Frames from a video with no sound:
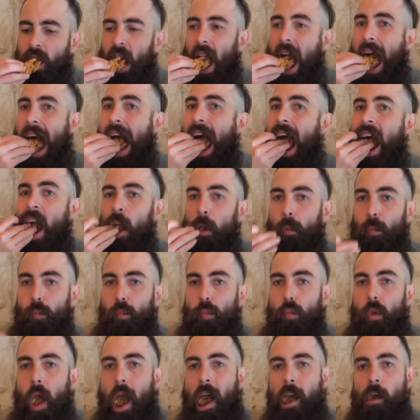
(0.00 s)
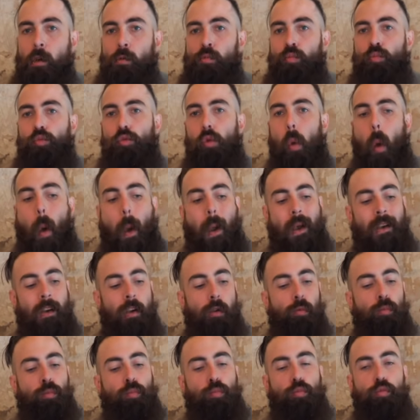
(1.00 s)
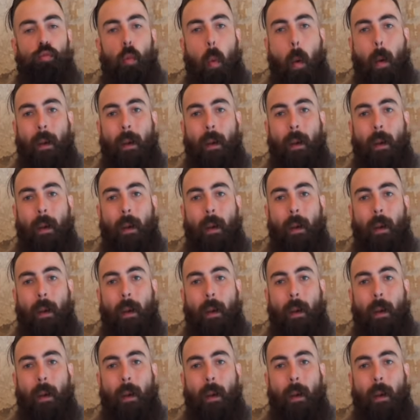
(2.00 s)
by YouTube pretty sharpish. Anyway.